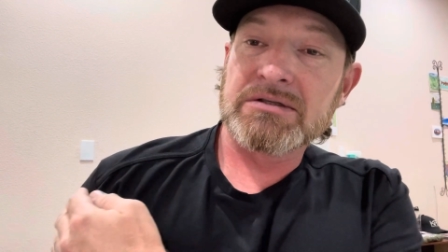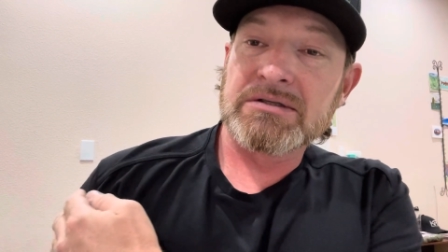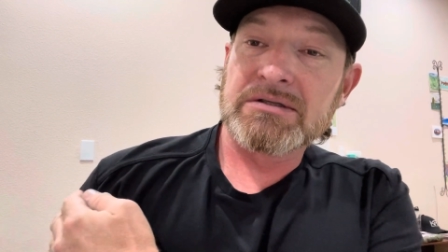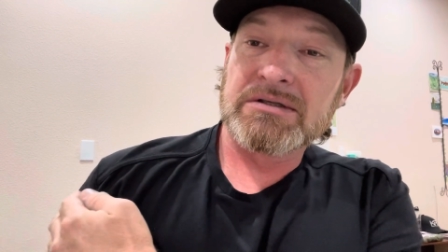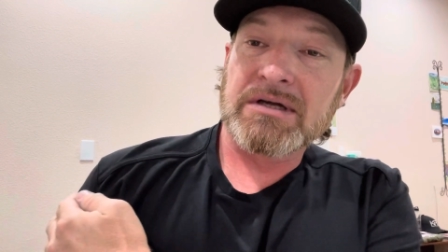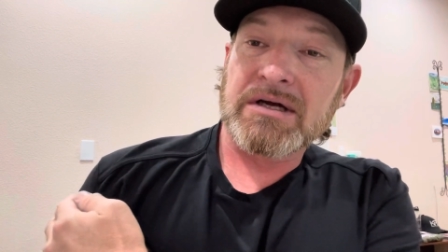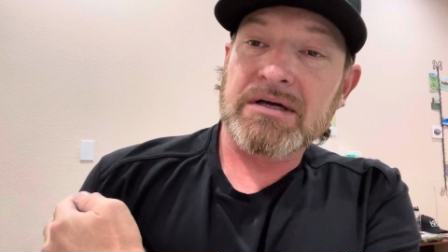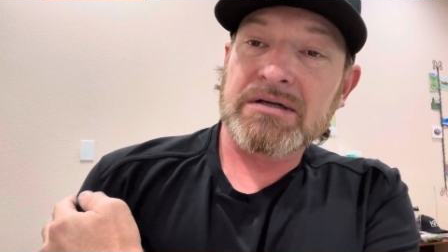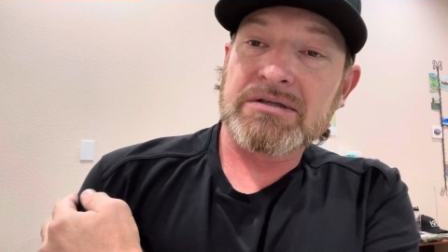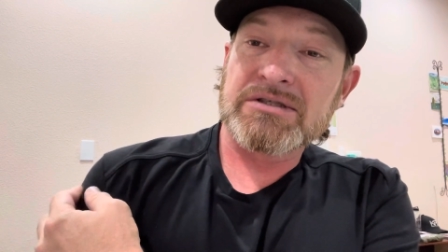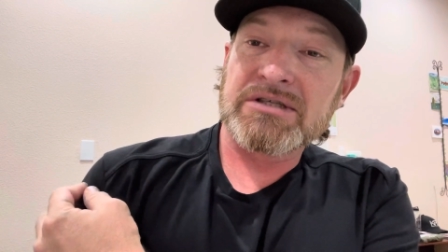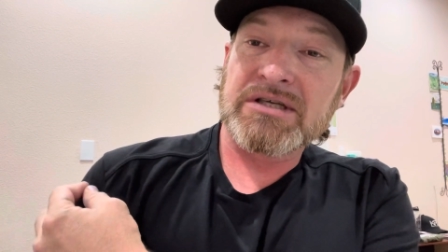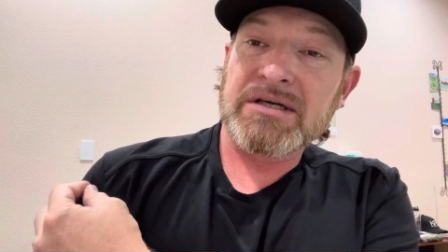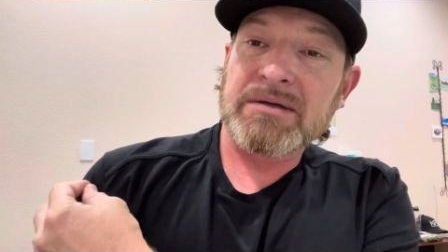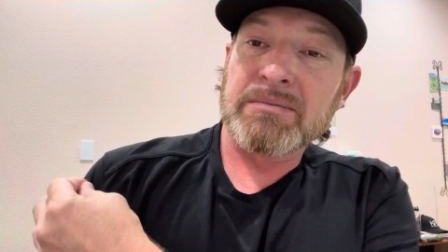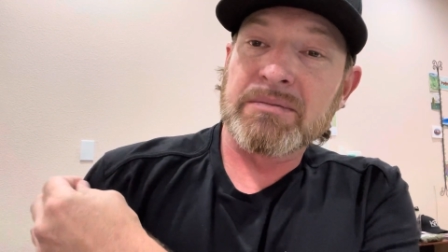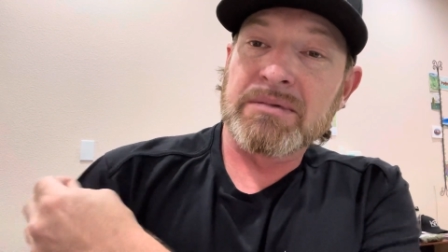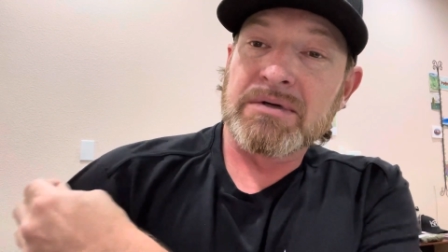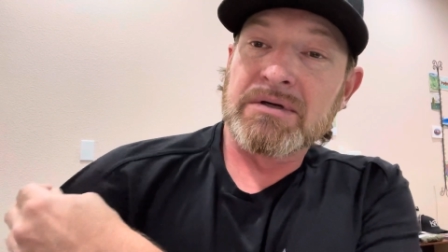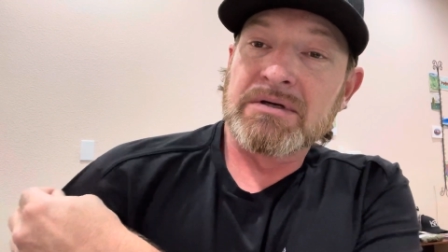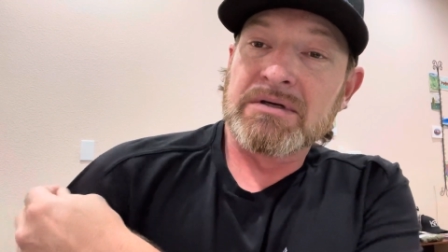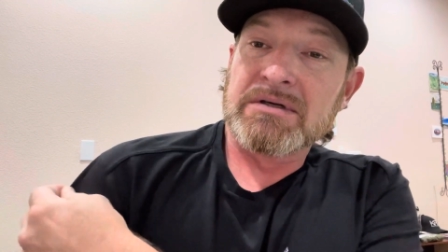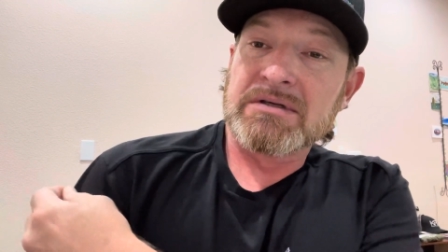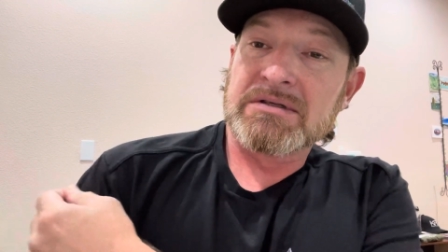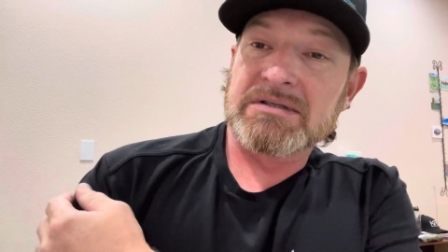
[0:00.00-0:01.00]
not Jim
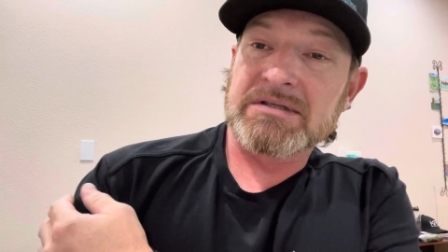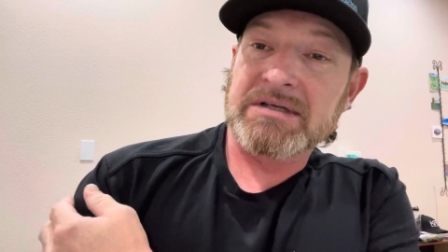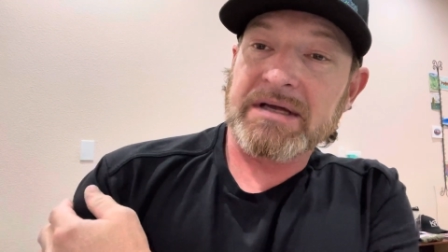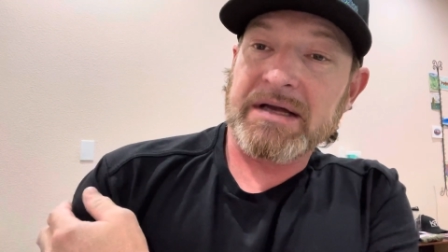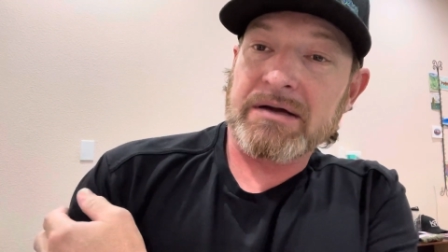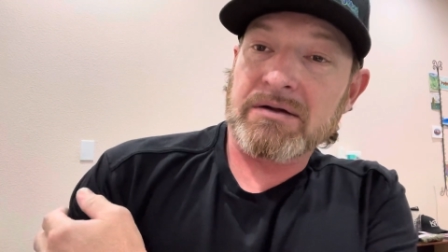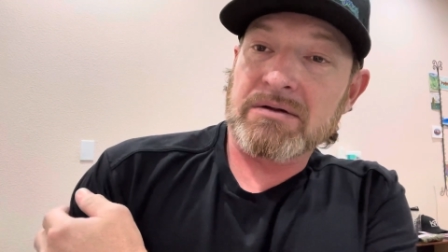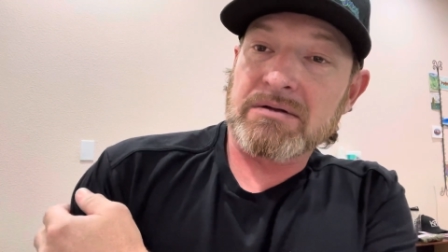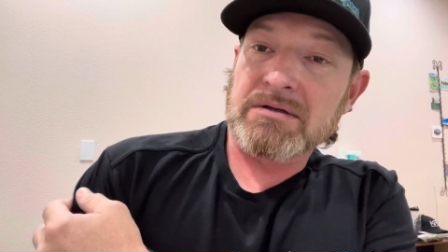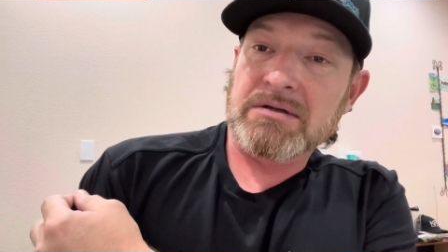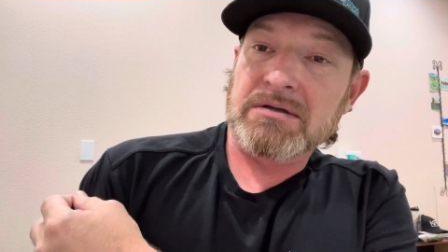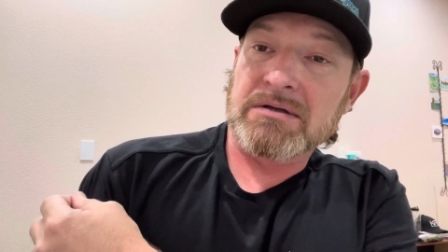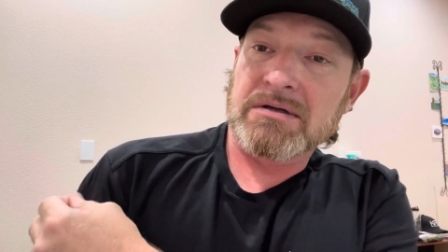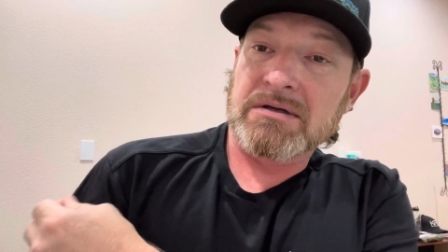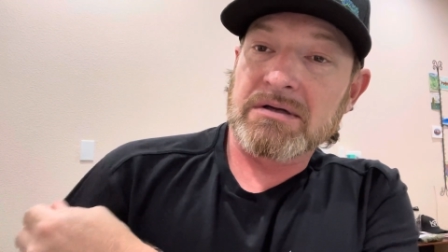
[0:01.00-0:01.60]
Skelton